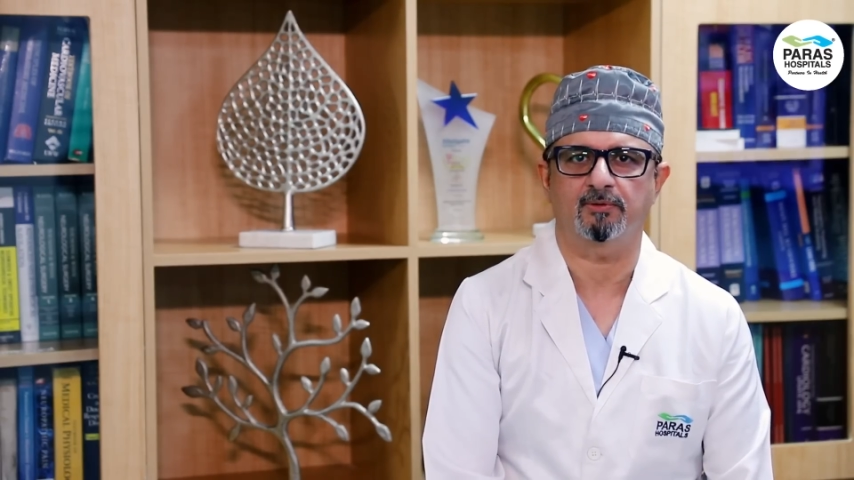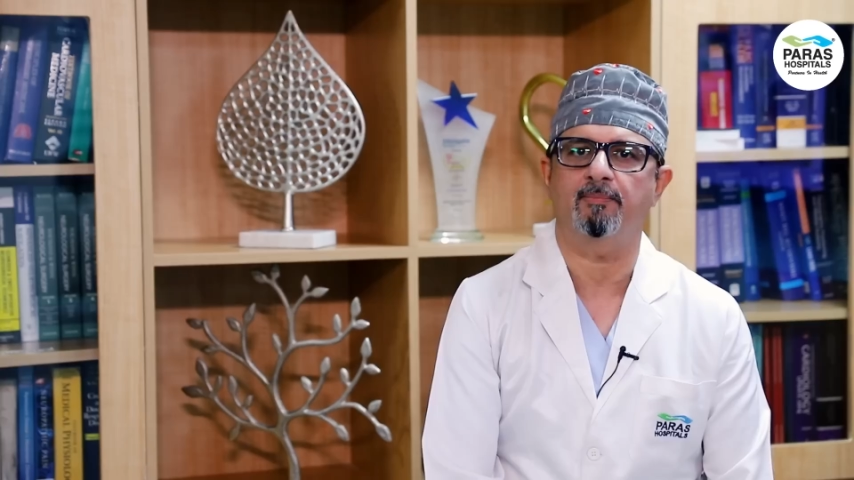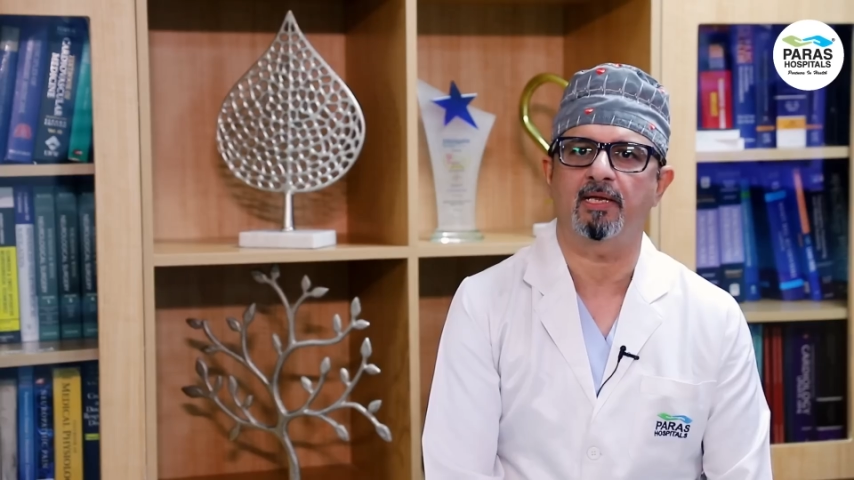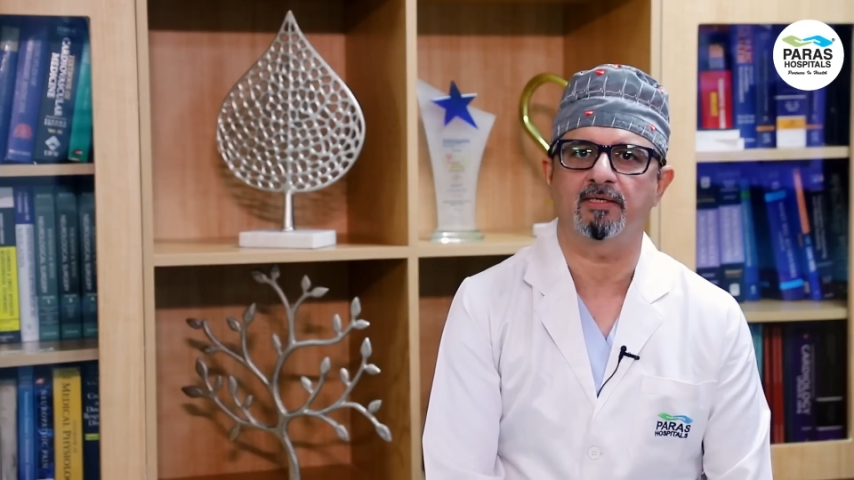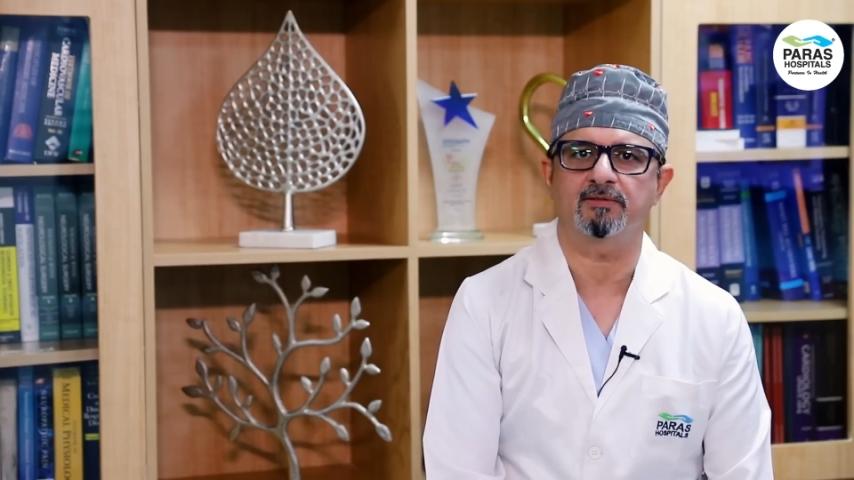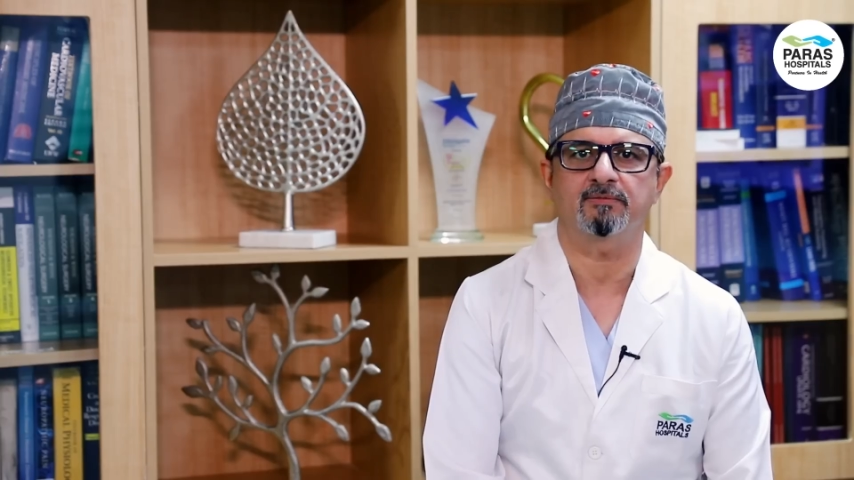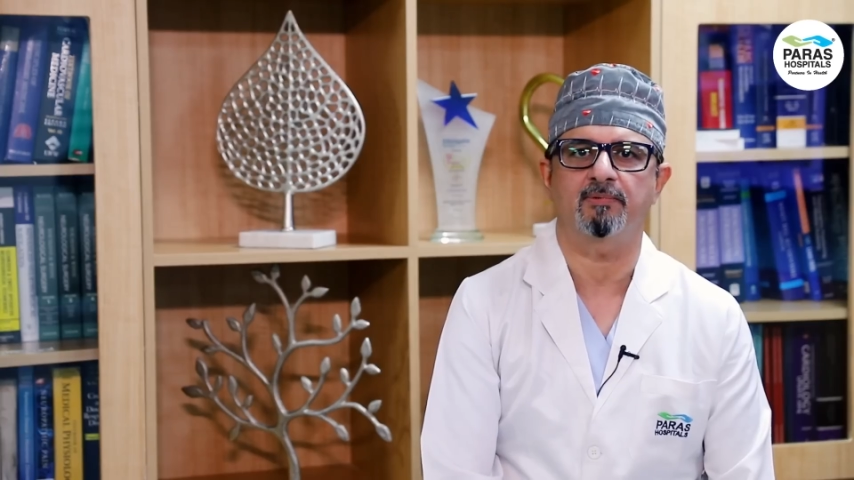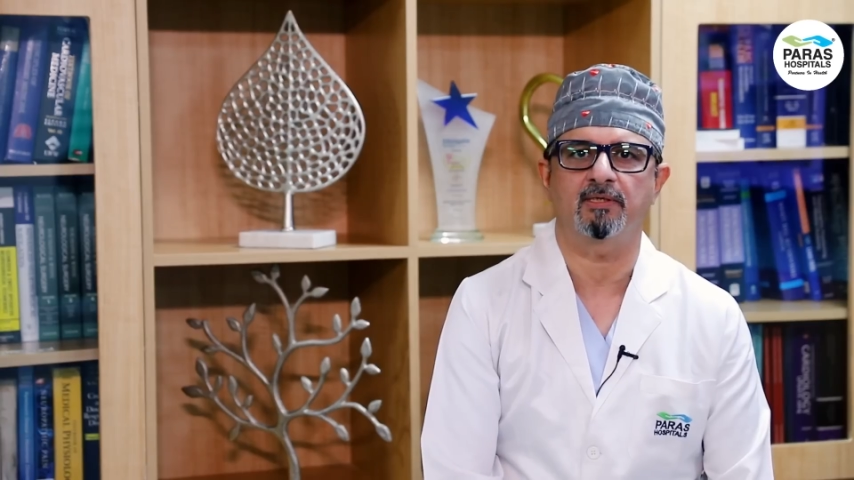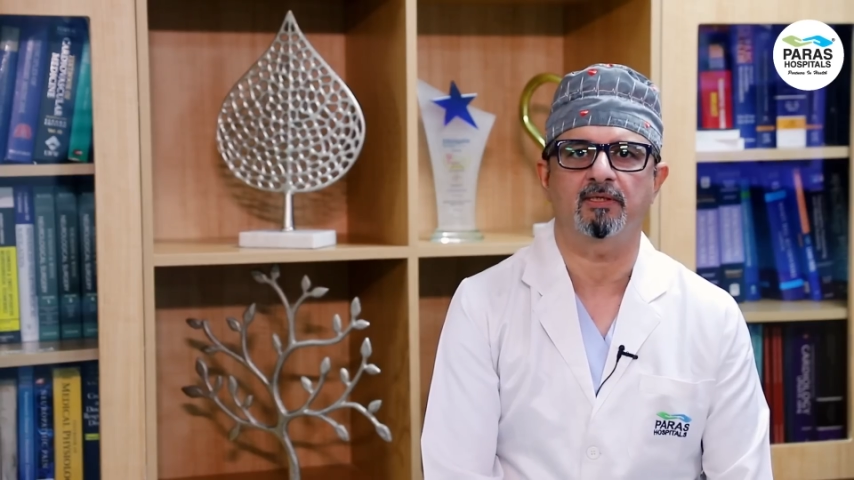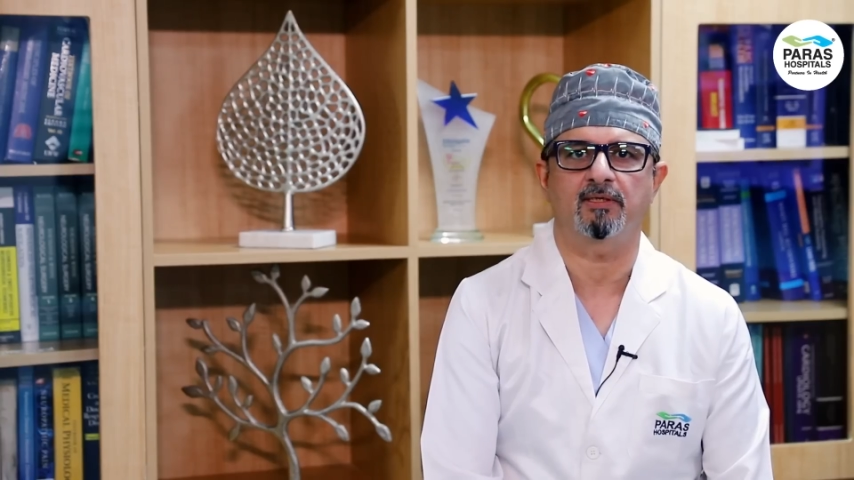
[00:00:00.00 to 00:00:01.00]
the balance
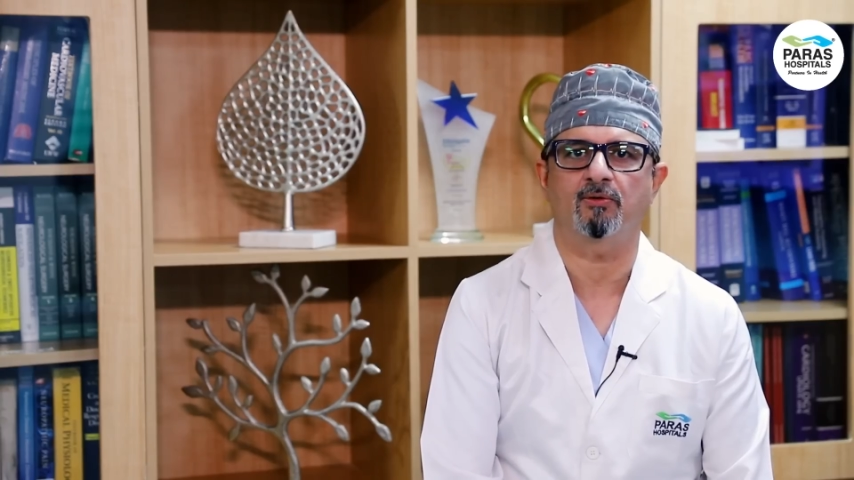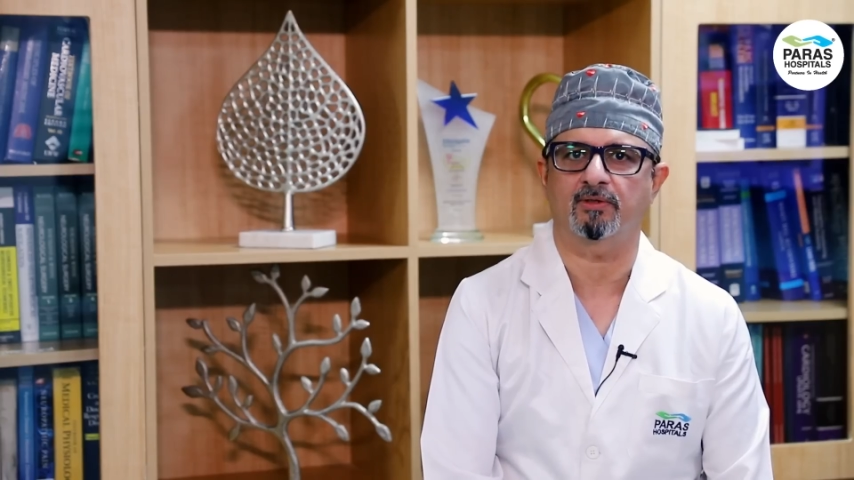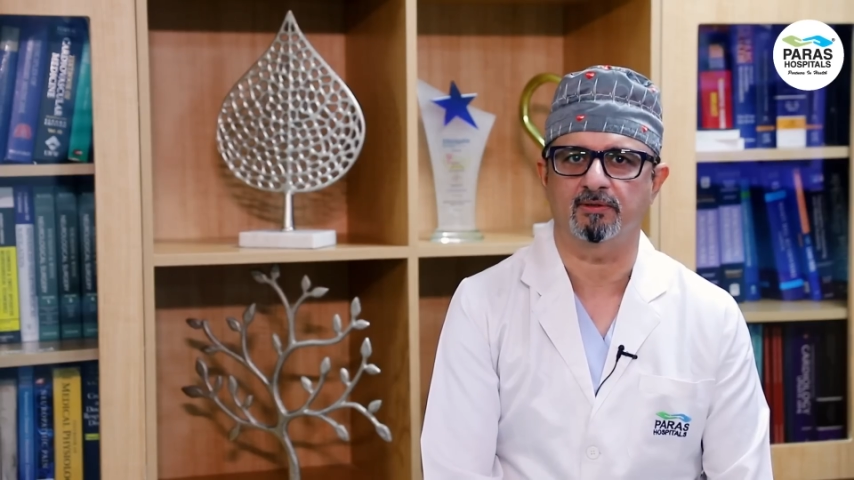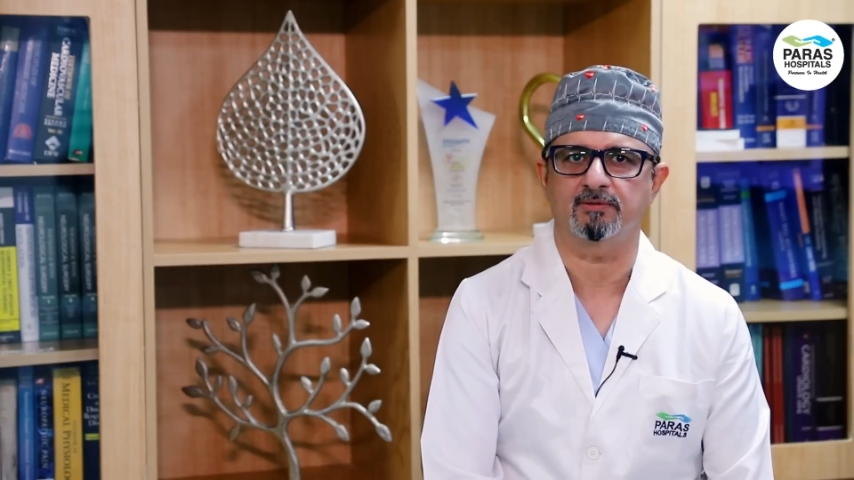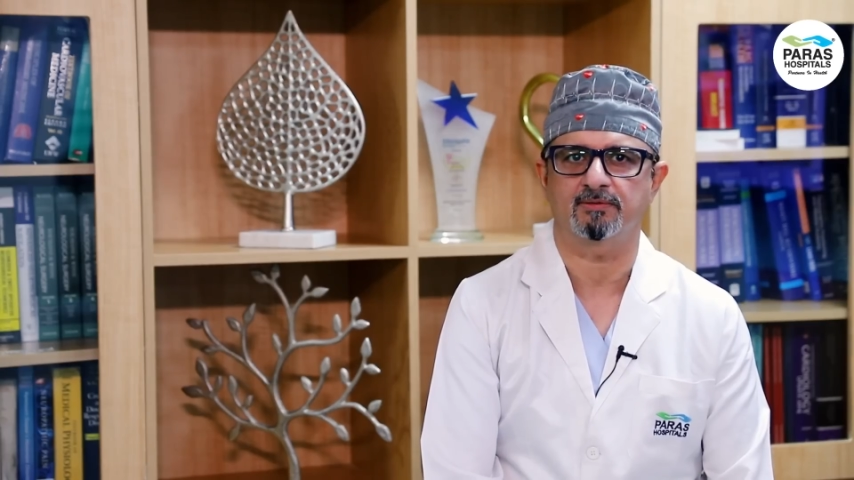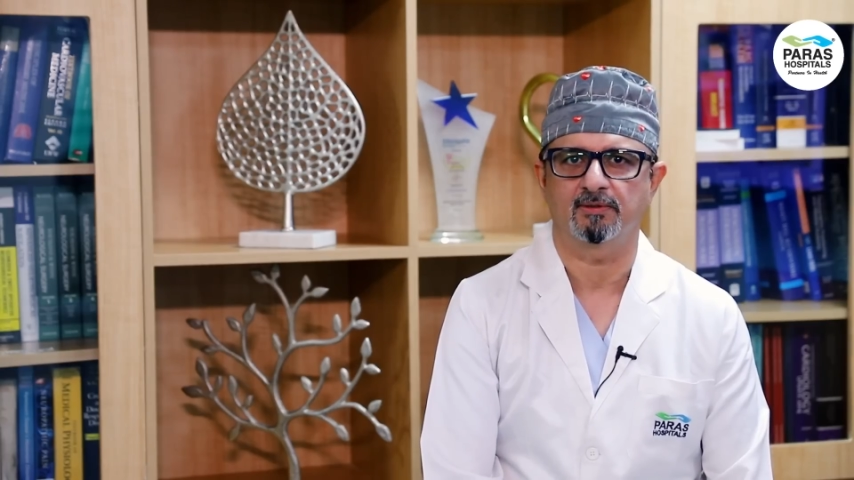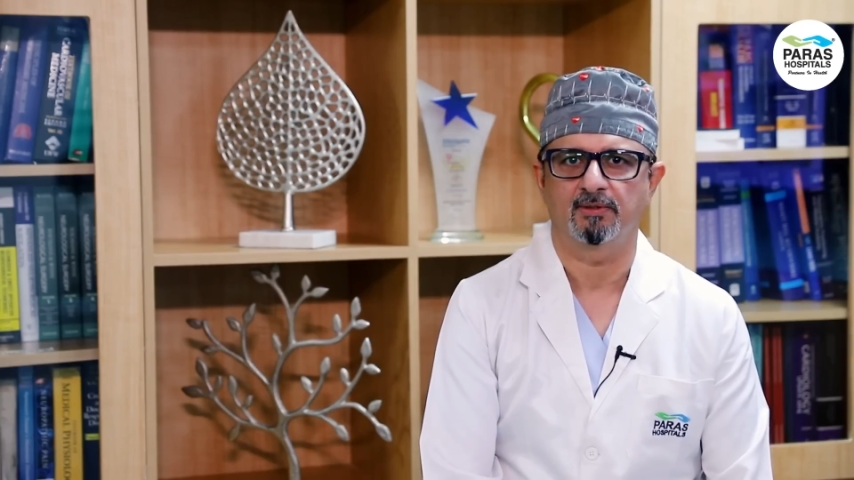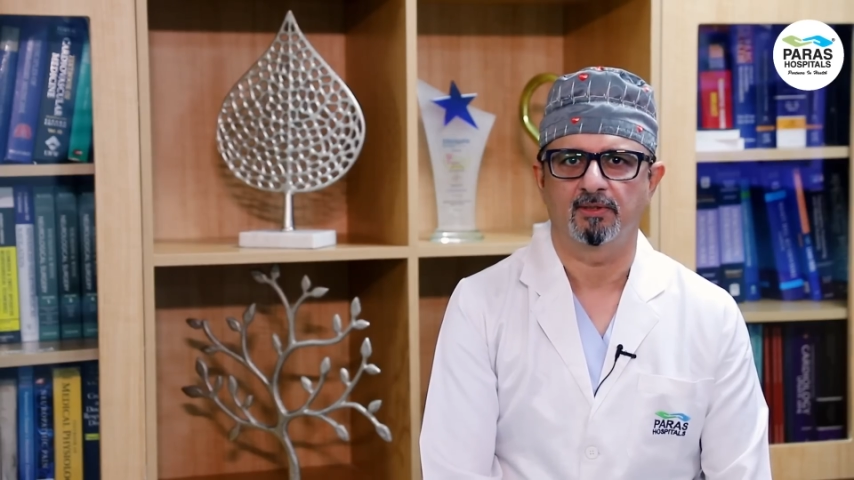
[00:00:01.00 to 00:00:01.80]
maintaining organs.